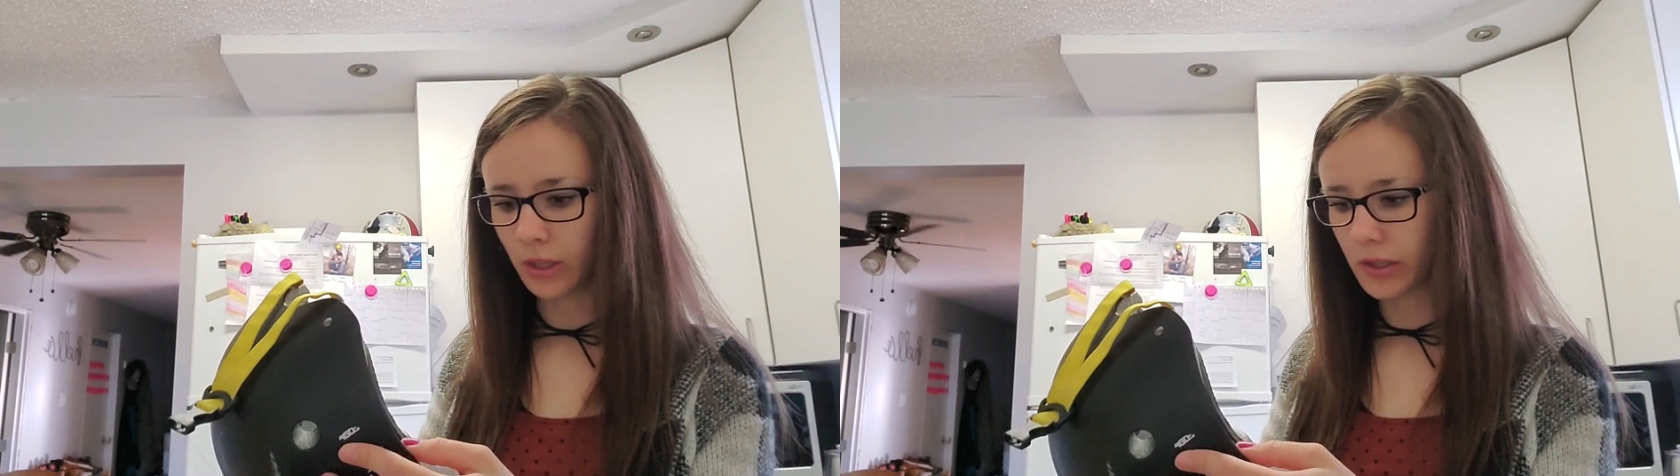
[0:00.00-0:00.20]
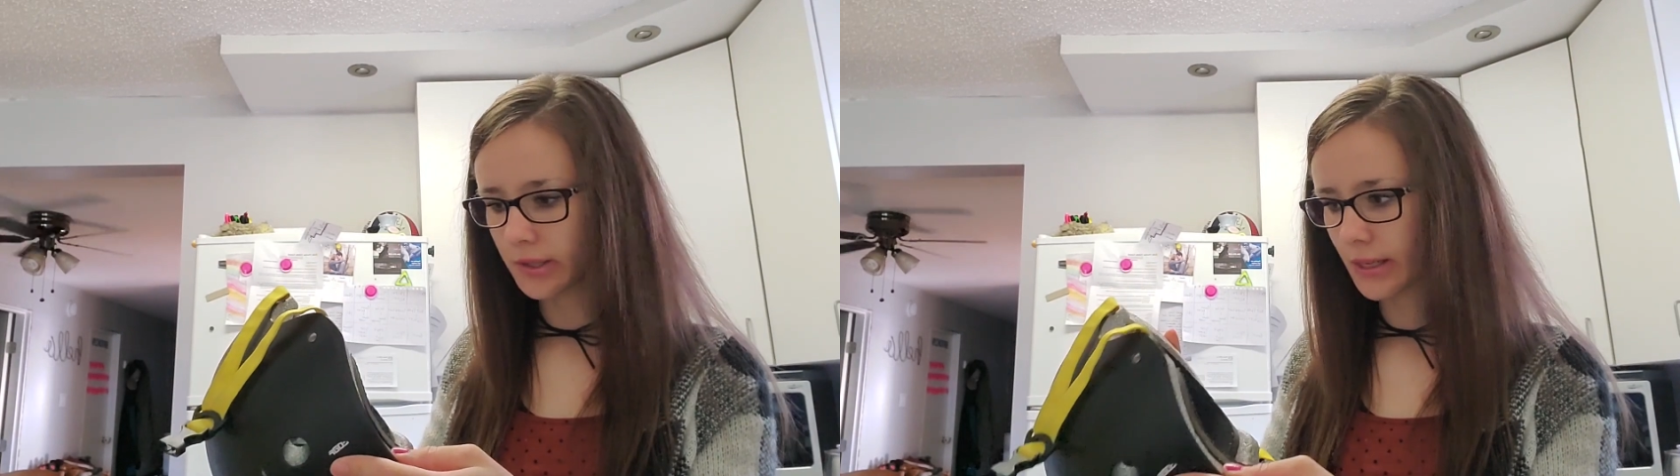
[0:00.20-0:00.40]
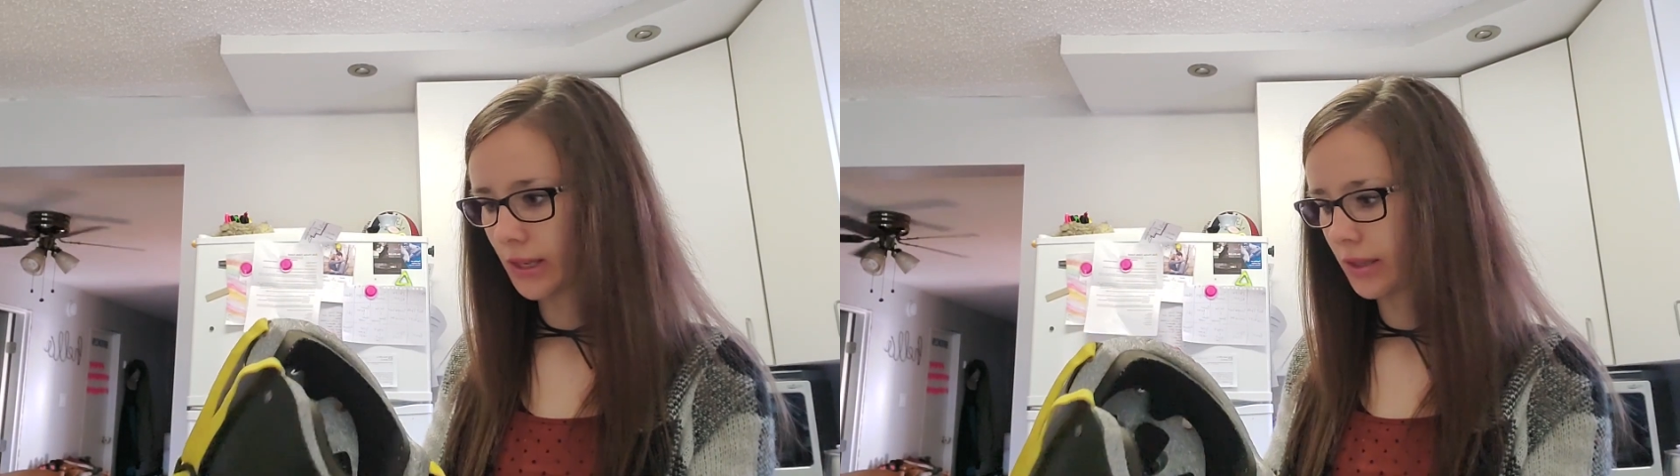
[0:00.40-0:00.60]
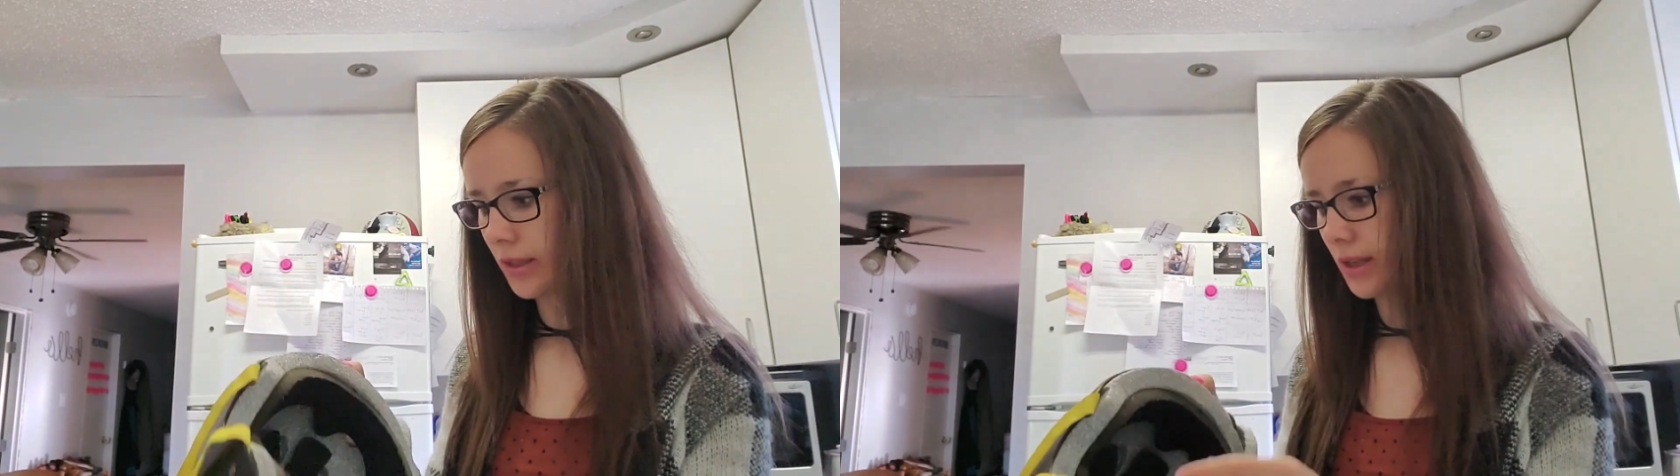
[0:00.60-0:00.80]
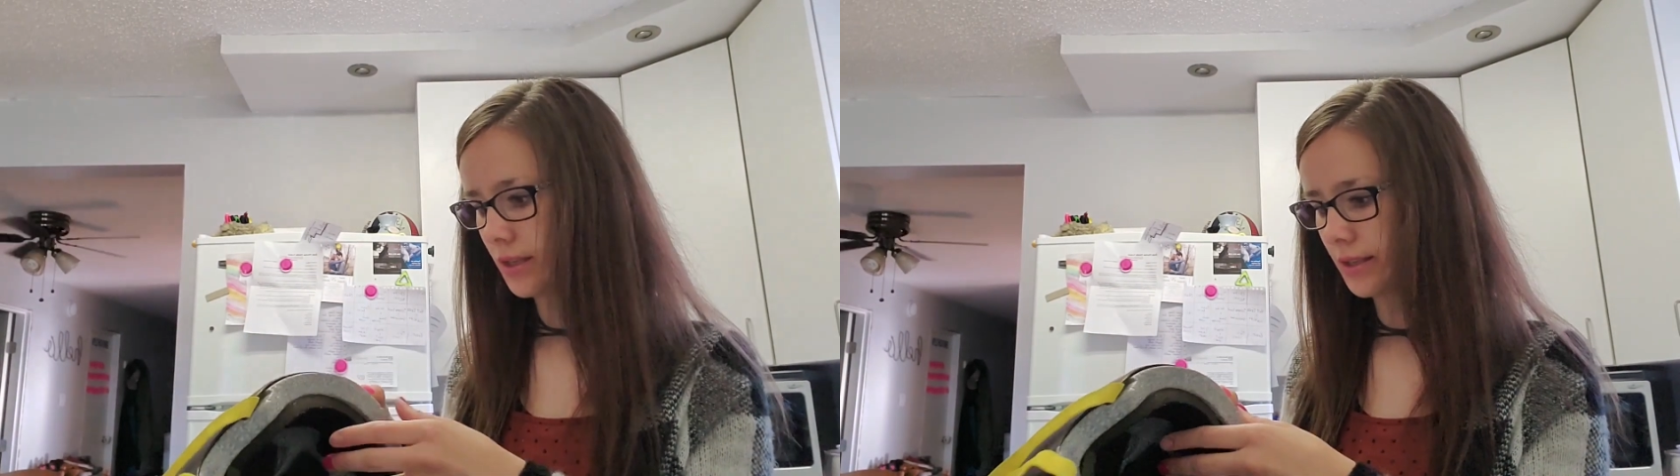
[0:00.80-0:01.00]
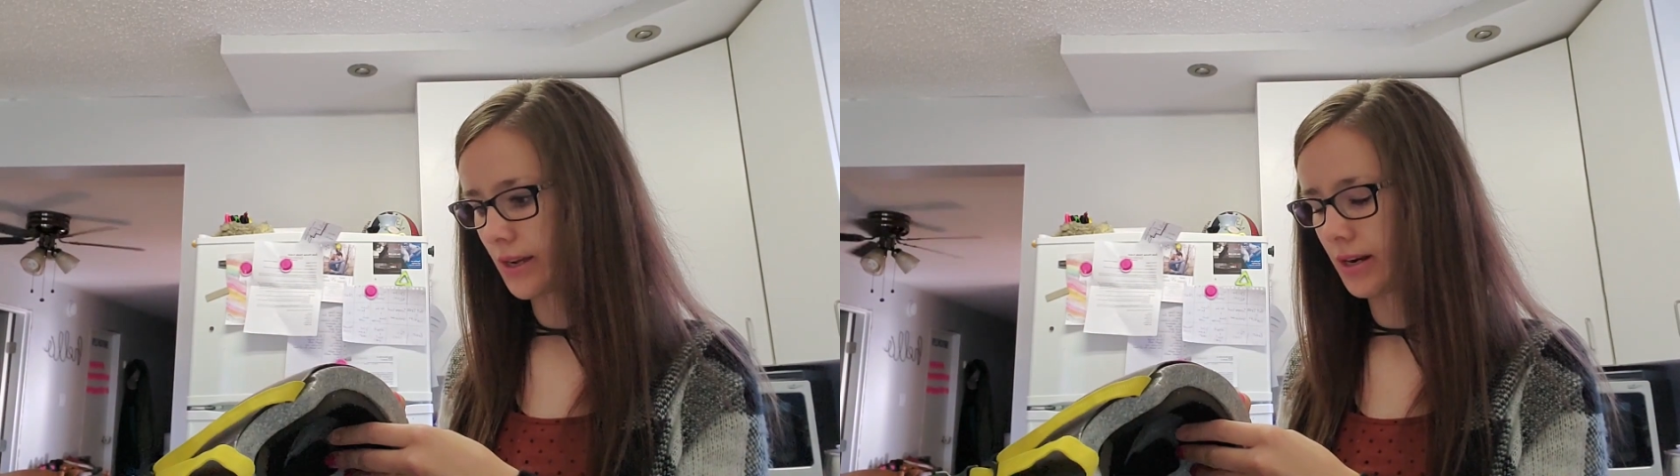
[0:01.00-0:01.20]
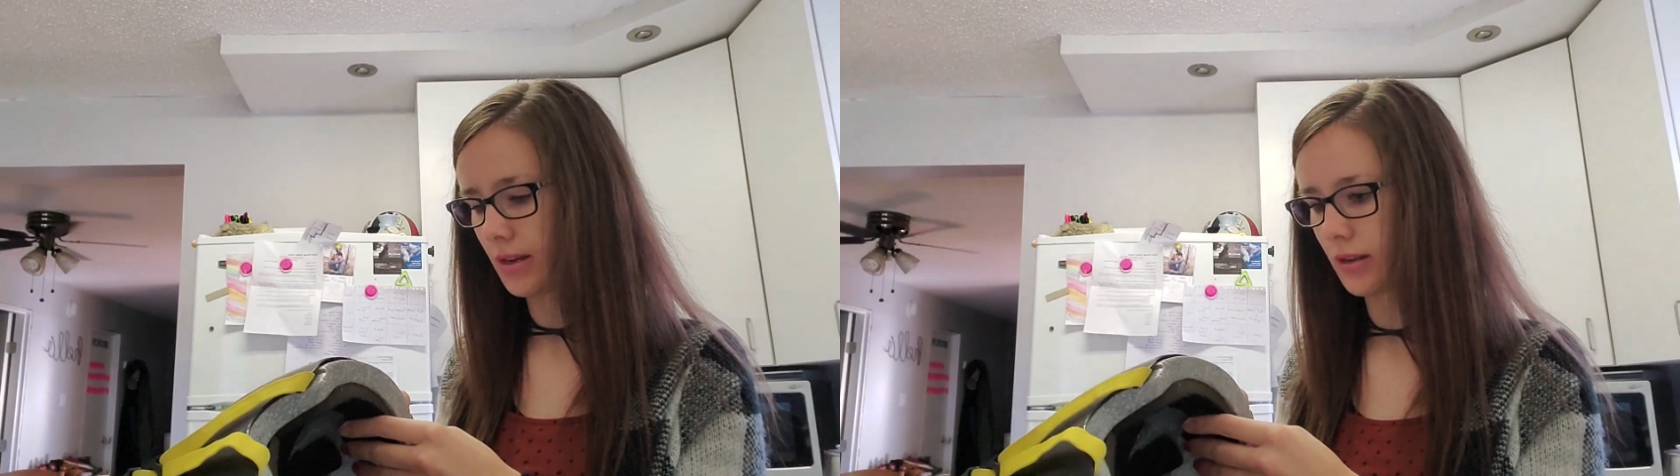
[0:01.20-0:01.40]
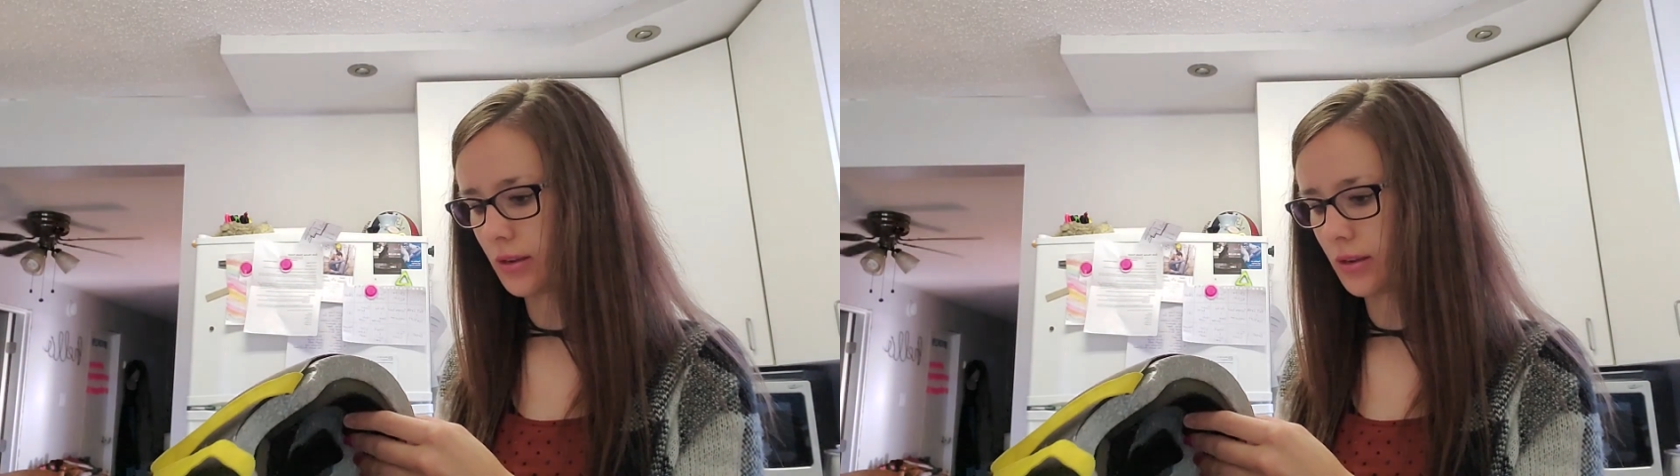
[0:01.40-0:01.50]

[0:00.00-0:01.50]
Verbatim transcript: looks like the inside